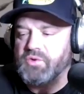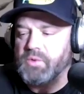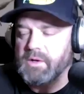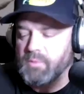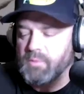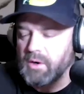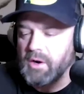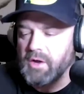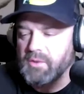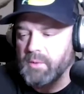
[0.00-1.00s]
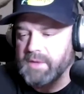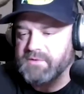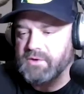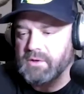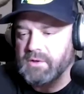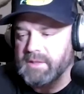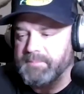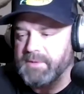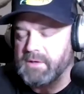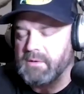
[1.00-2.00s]
really were all the way through your
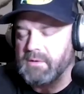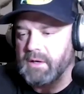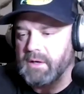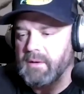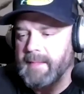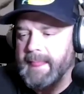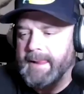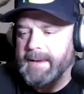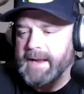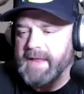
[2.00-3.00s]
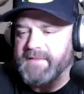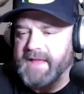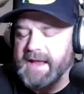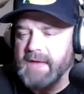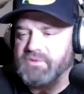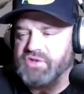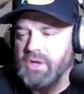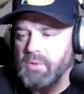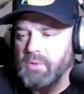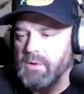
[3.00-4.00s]
Olympic career. And then how
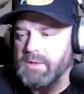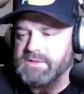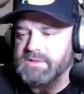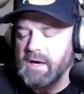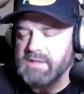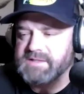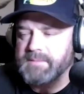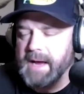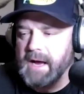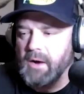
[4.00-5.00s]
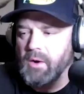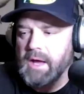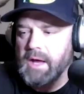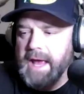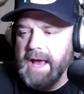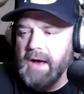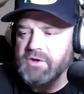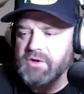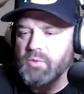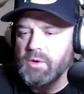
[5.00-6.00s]
Joe Rogan talks about how
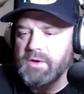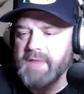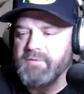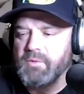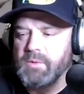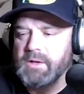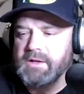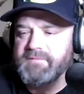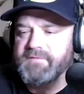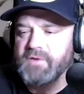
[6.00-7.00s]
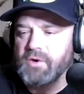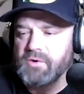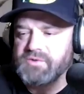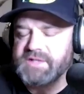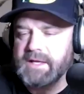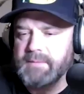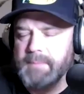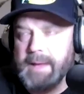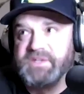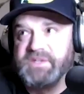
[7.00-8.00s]
you were never really versed in
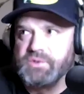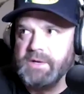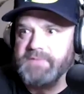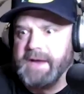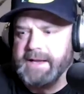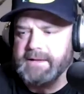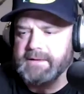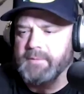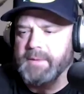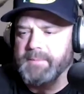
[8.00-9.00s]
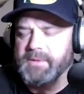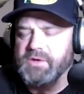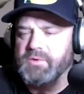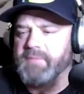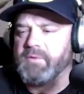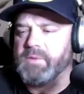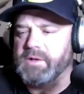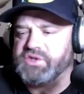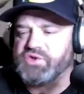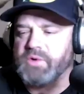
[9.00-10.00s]
maybe street fighting a little bit, but you never
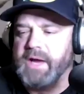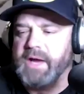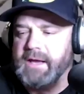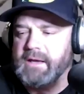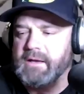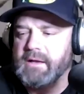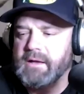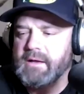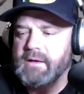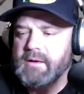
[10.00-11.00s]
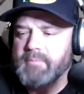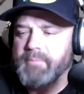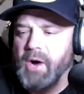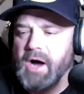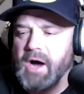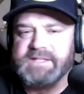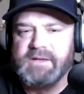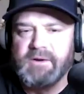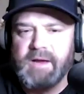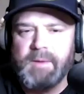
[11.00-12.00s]
really trained
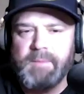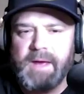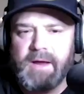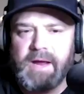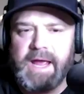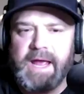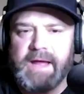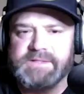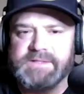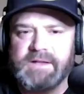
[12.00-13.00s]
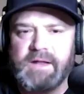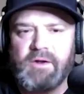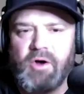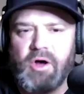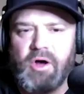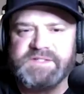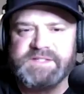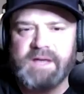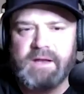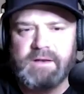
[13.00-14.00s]
boxing or MMA or hands. And then all of a
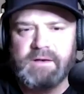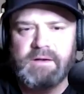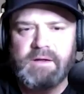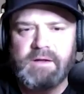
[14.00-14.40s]
sudden,